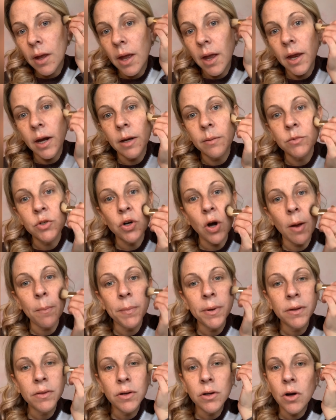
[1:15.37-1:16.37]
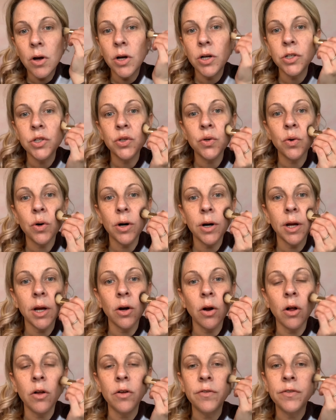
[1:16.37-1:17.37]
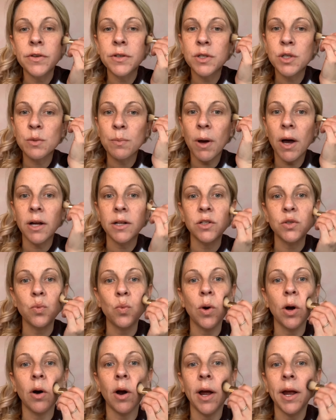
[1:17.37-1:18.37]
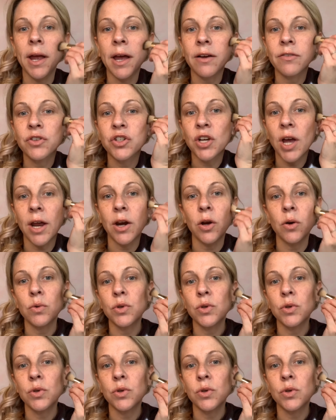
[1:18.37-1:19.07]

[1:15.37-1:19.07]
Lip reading: And I'm dropping the contour in all of the spots where I have shadow.